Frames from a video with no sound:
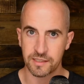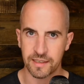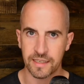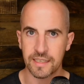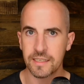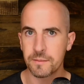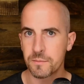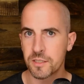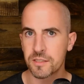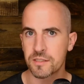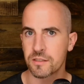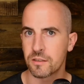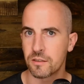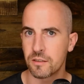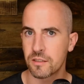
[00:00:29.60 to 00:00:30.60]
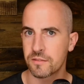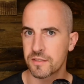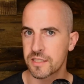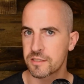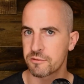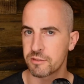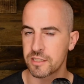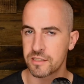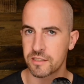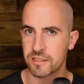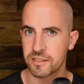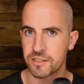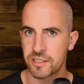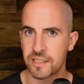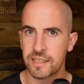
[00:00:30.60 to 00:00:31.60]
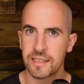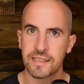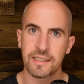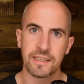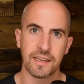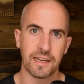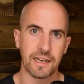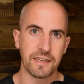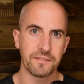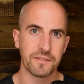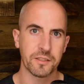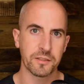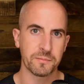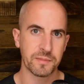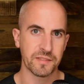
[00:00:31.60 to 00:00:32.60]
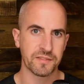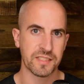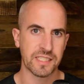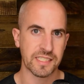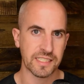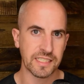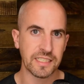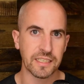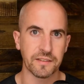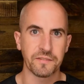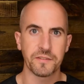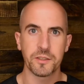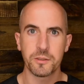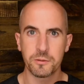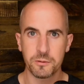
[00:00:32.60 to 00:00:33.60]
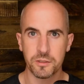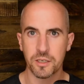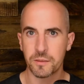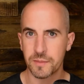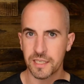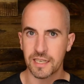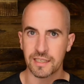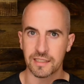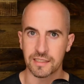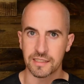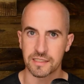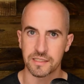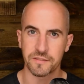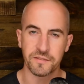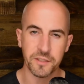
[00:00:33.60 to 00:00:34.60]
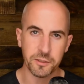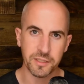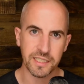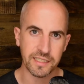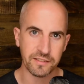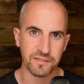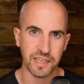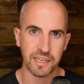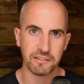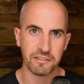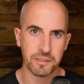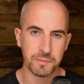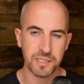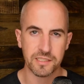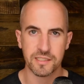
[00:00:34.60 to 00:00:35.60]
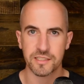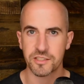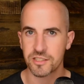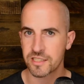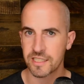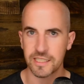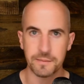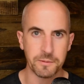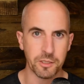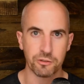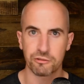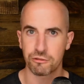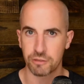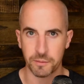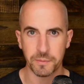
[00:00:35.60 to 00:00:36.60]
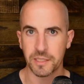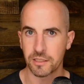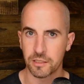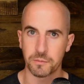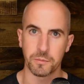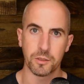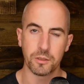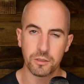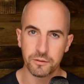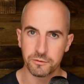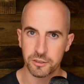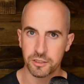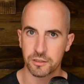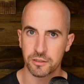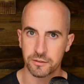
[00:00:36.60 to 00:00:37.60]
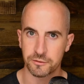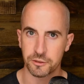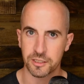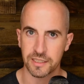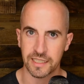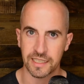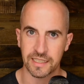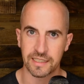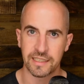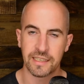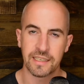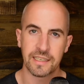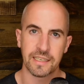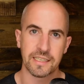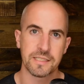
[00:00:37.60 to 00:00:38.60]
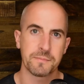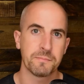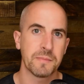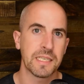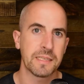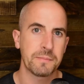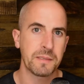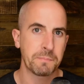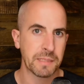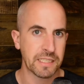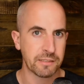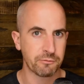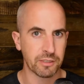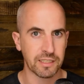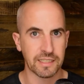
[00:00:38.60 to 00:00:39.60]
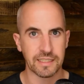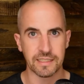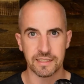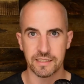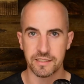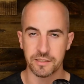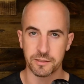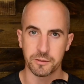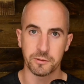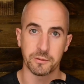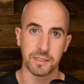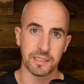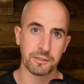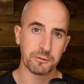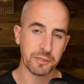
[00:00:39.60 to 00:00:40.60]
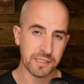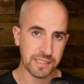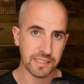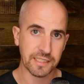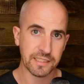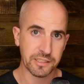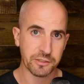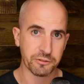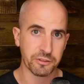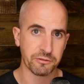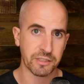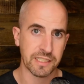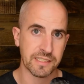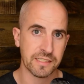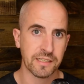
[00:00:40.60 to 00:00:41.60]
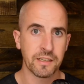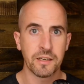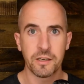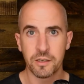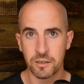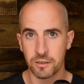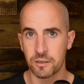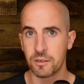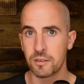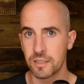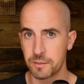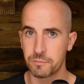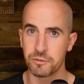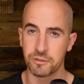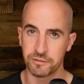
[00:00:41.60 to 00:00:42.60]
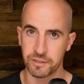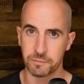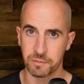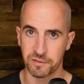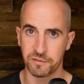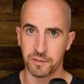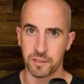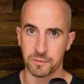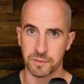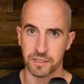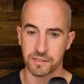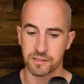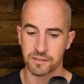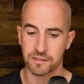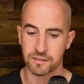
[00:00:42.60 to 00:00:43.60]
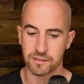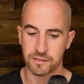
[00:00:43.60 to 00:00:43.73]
In amongst all of this research, I've come to see a few commonalities, a few key variables that just keep cropping up over and over again as maybe being related to increasing injury risk or improving performance.